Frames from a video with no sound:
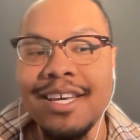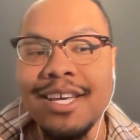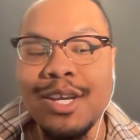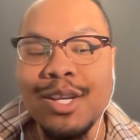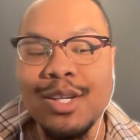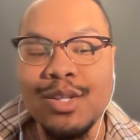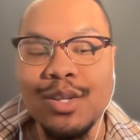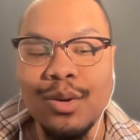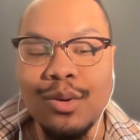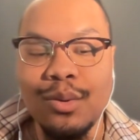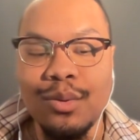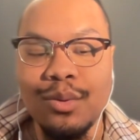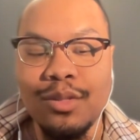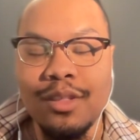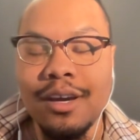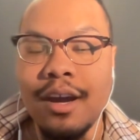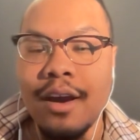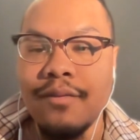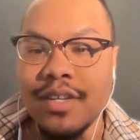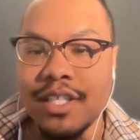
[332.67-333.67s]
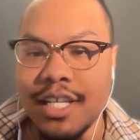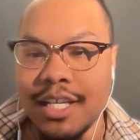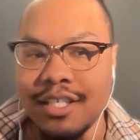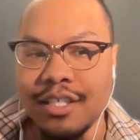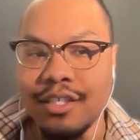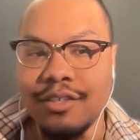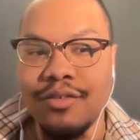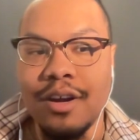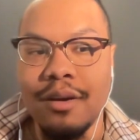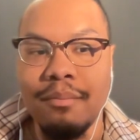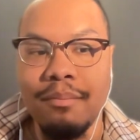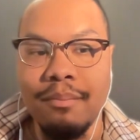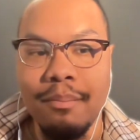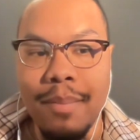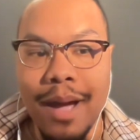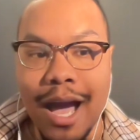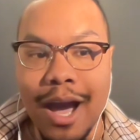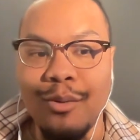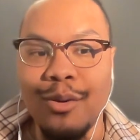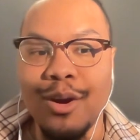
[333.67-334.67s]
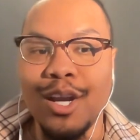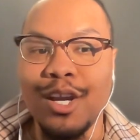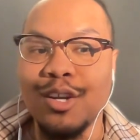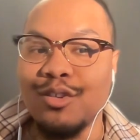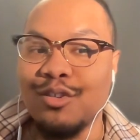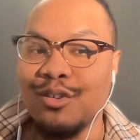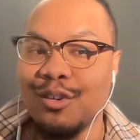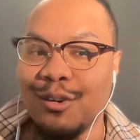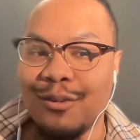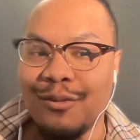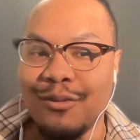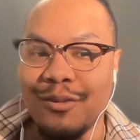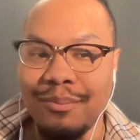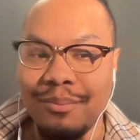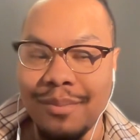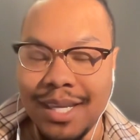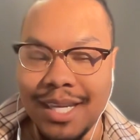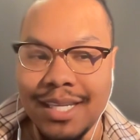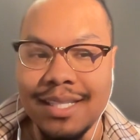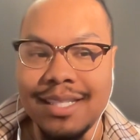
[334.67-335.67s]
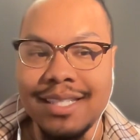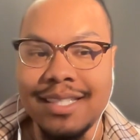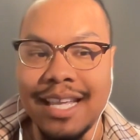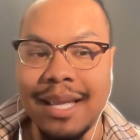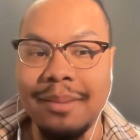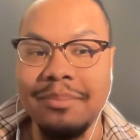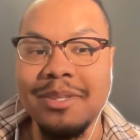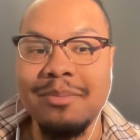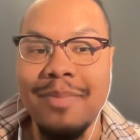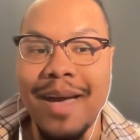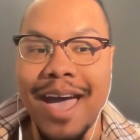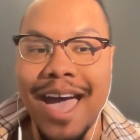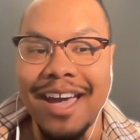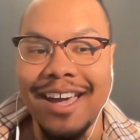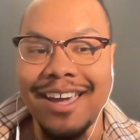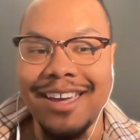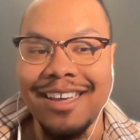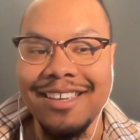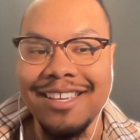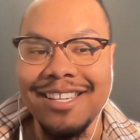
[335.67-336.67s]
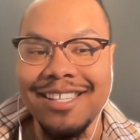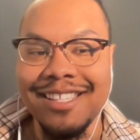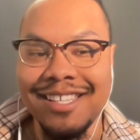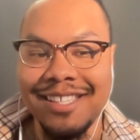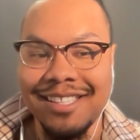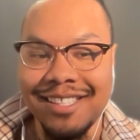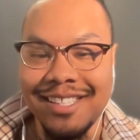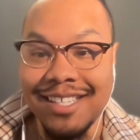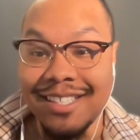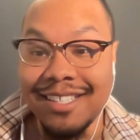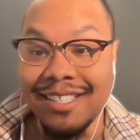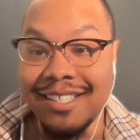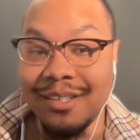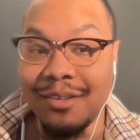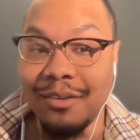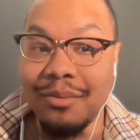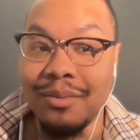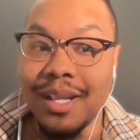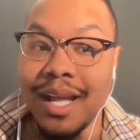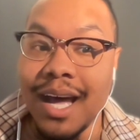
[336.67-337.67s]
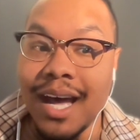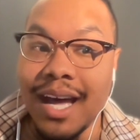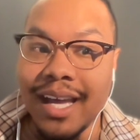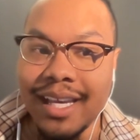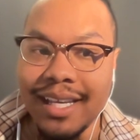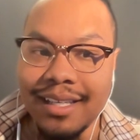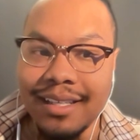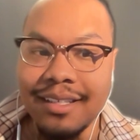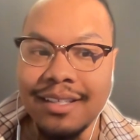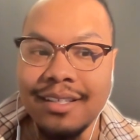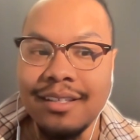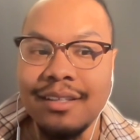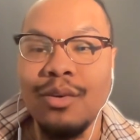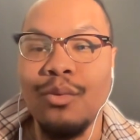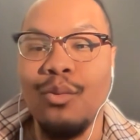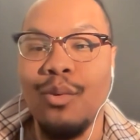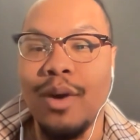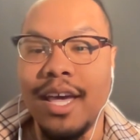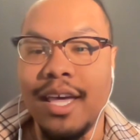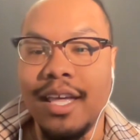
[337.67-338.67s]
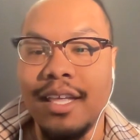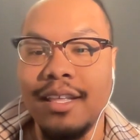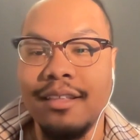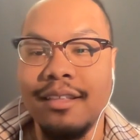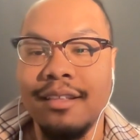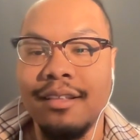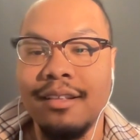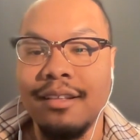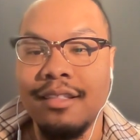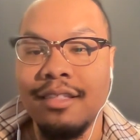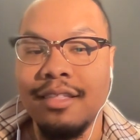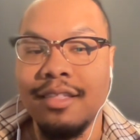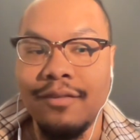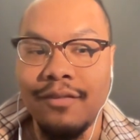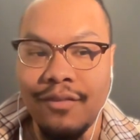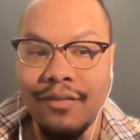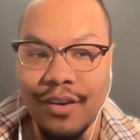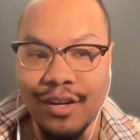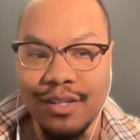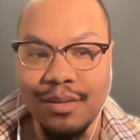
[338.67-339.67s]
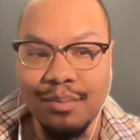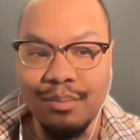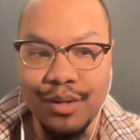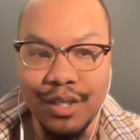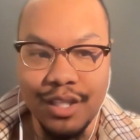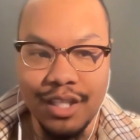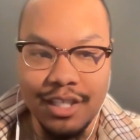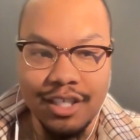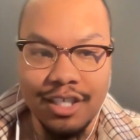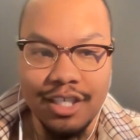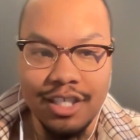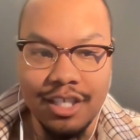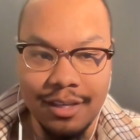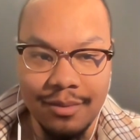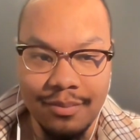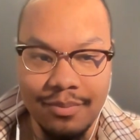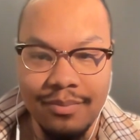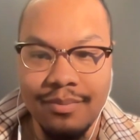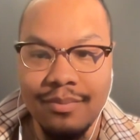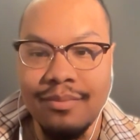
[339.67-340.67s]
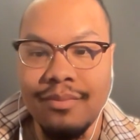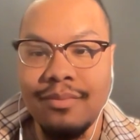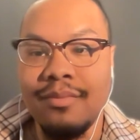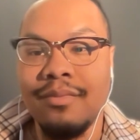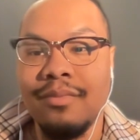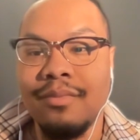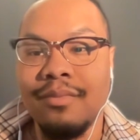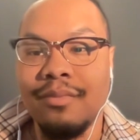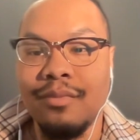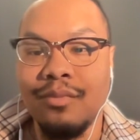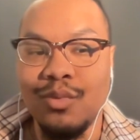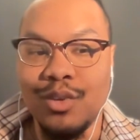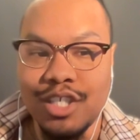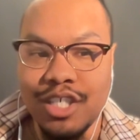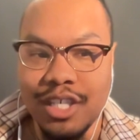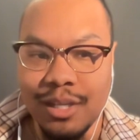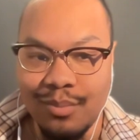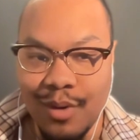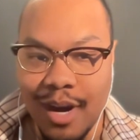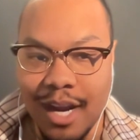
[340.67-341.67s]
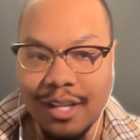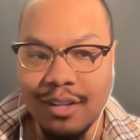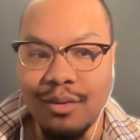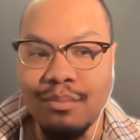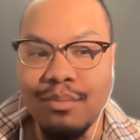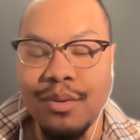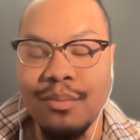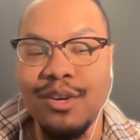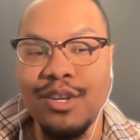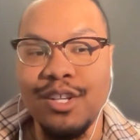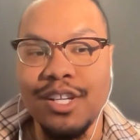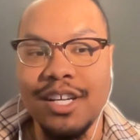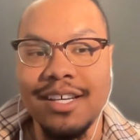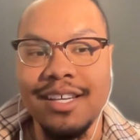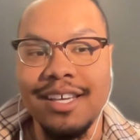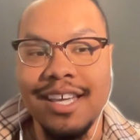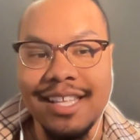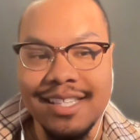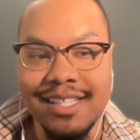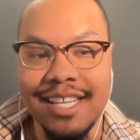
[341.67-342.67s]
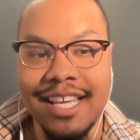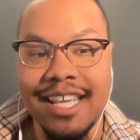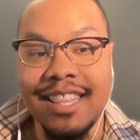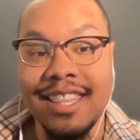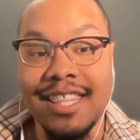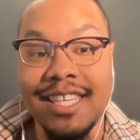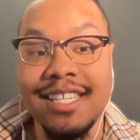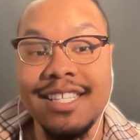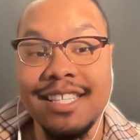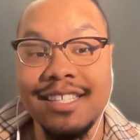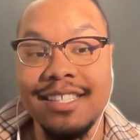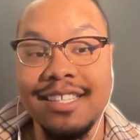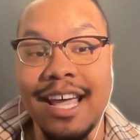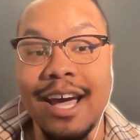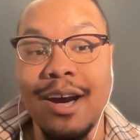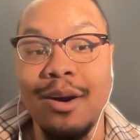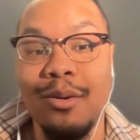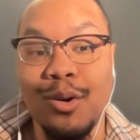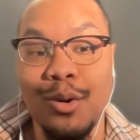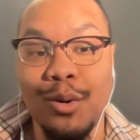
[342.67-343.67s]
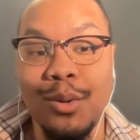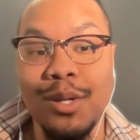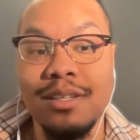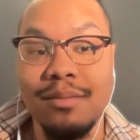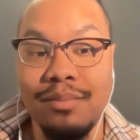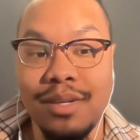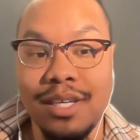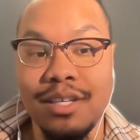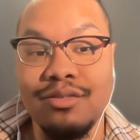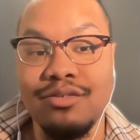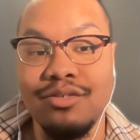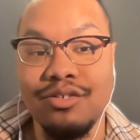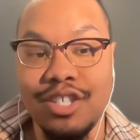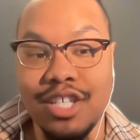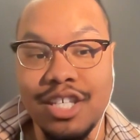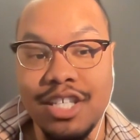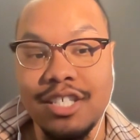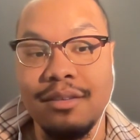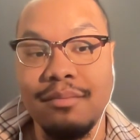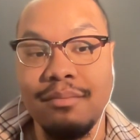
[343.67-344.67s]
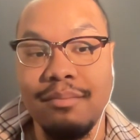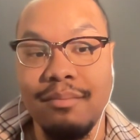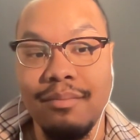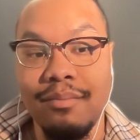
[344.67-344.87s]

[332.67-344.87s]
So the conversation around power and control for me stems back since 1609, when the first British ship was shipwrecked on Bermuda and said, this is now going to be a strategic